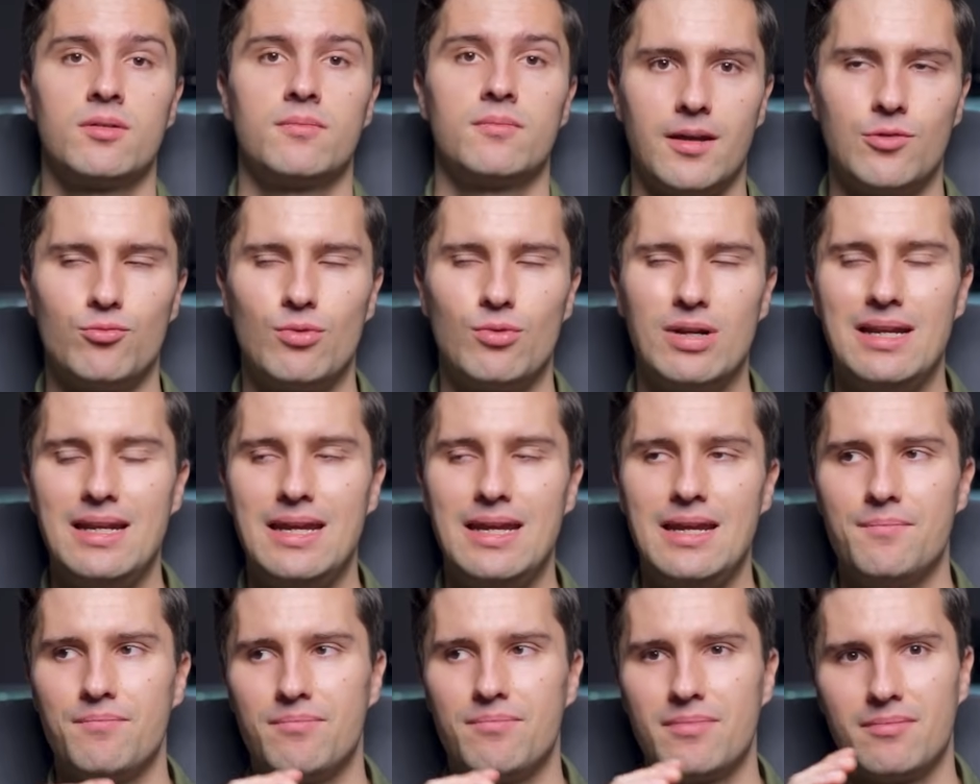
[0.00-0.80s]
And
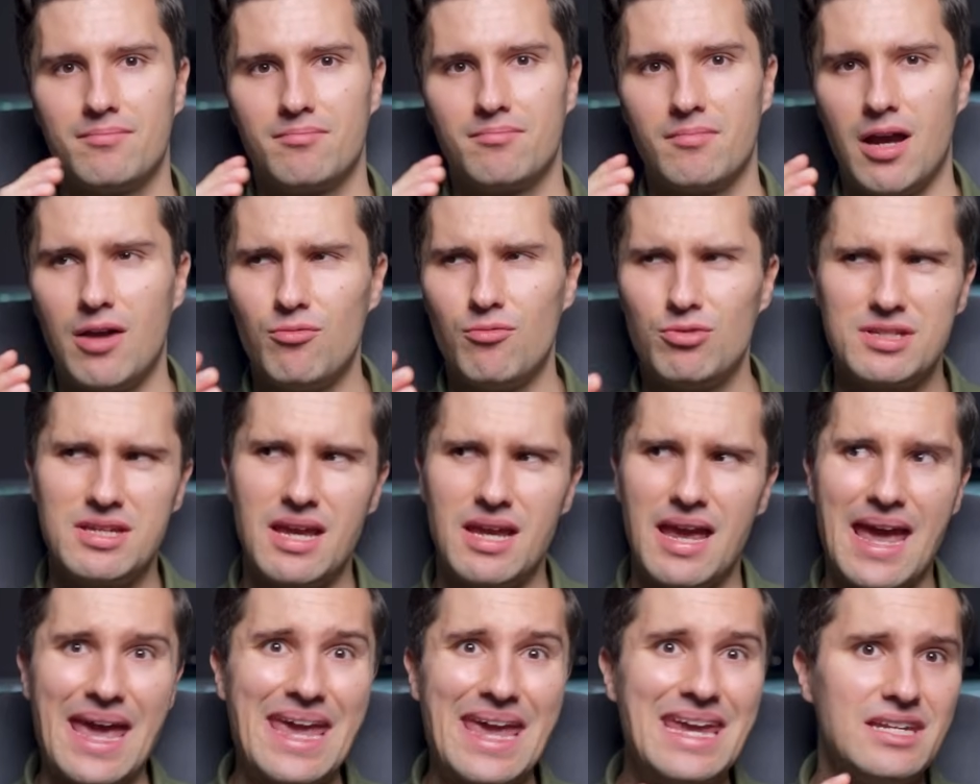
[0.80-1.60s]
really, I would say
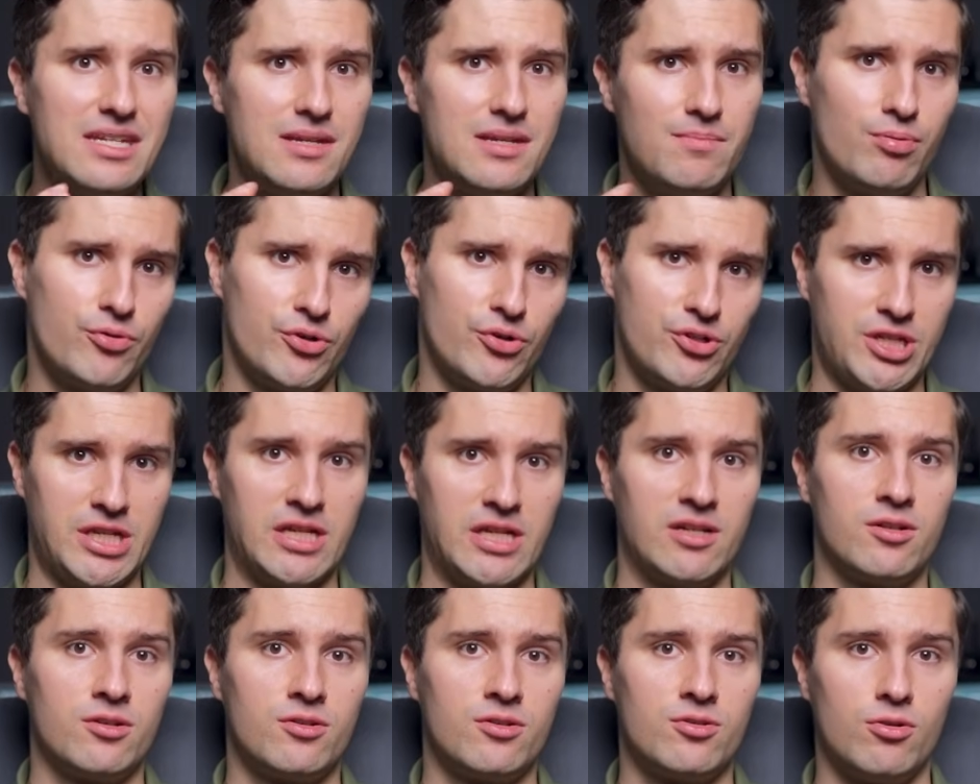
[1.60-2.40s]

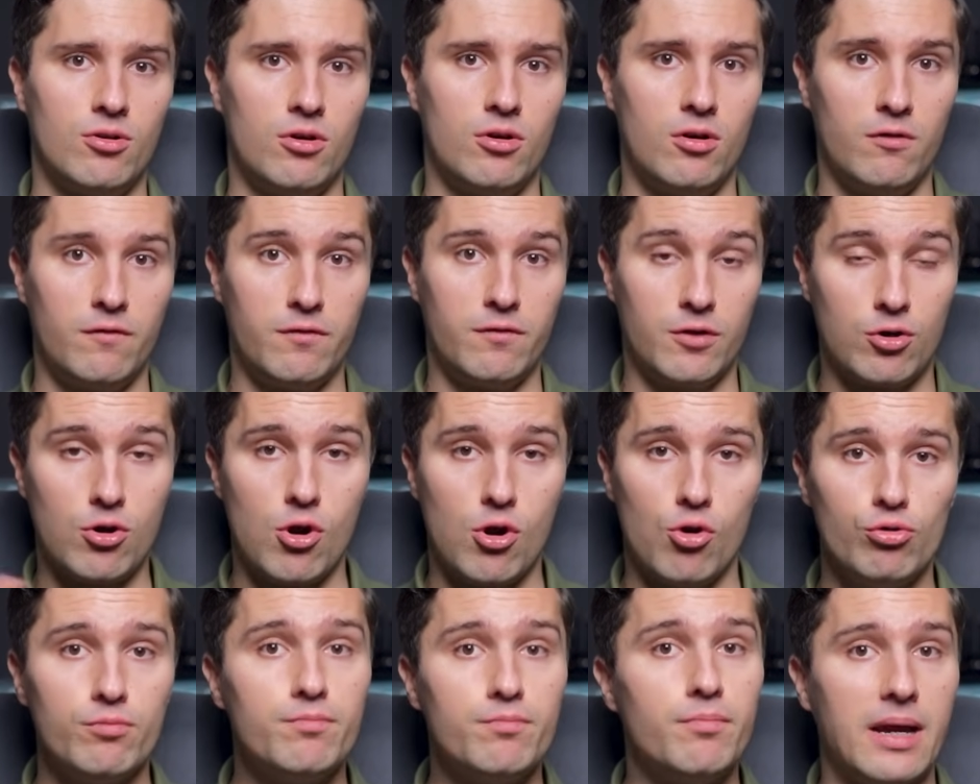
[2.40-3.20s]
80% of a
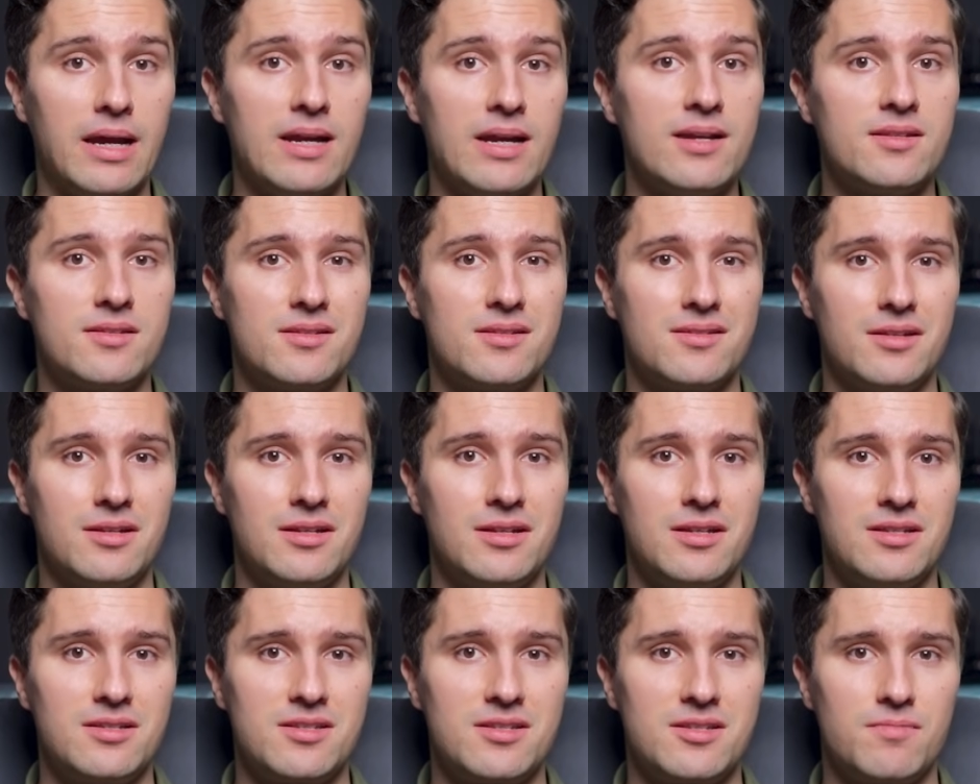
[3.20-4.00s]
code base
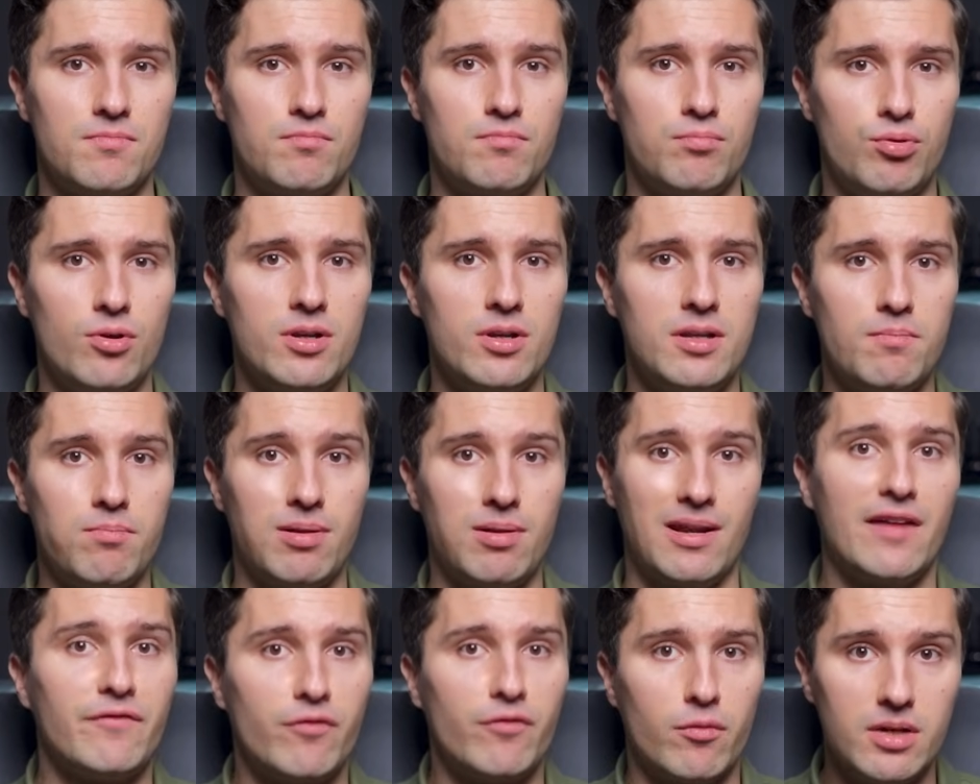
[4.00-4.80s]
is pretty
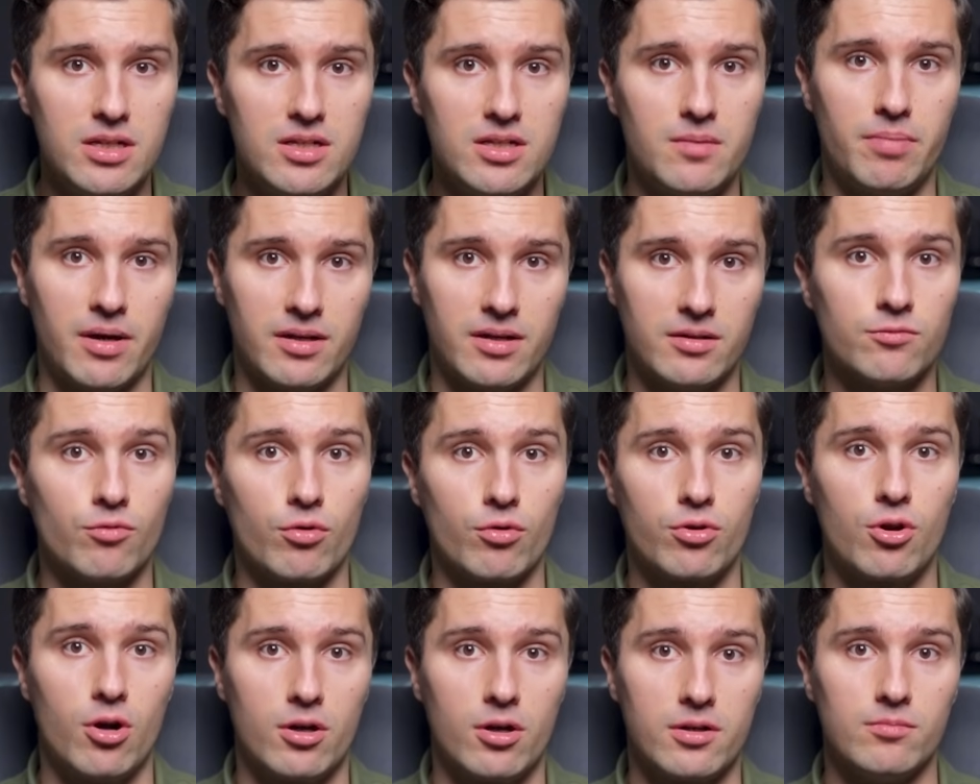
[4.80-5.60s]
platform independent
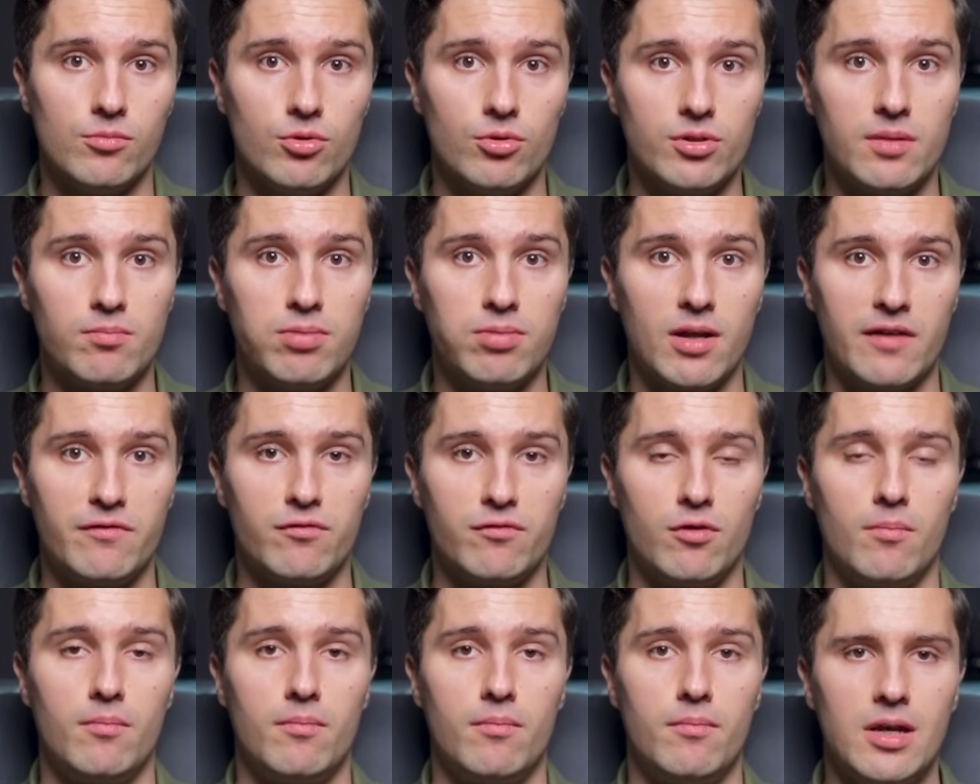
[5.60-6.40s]
with Kotlin
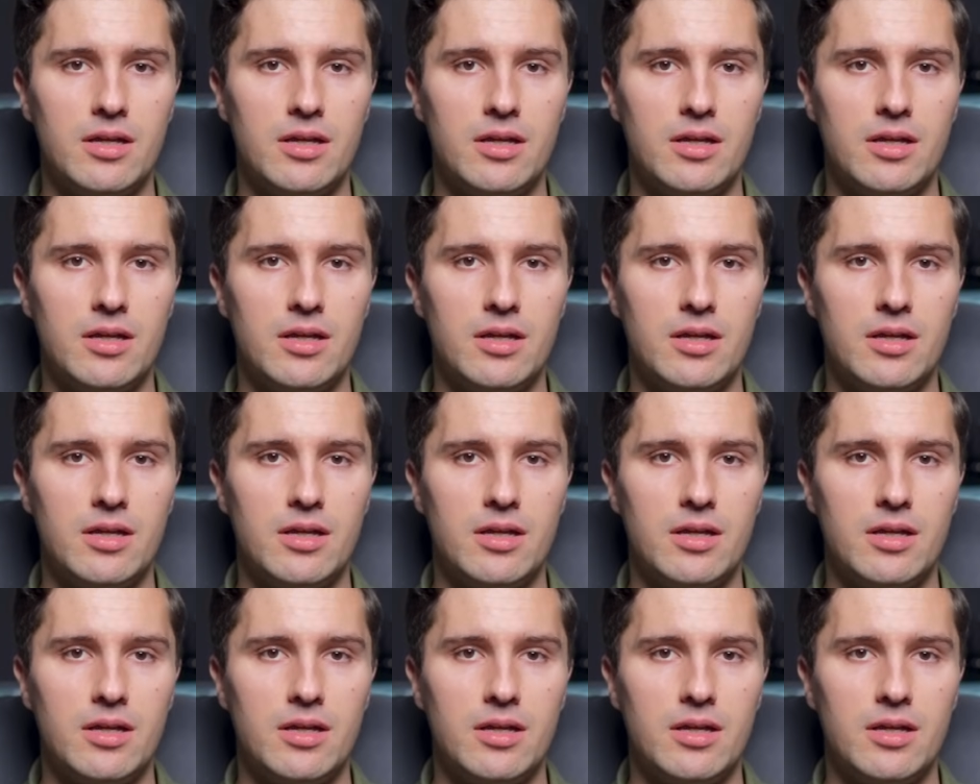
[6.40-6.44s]
multi-platform.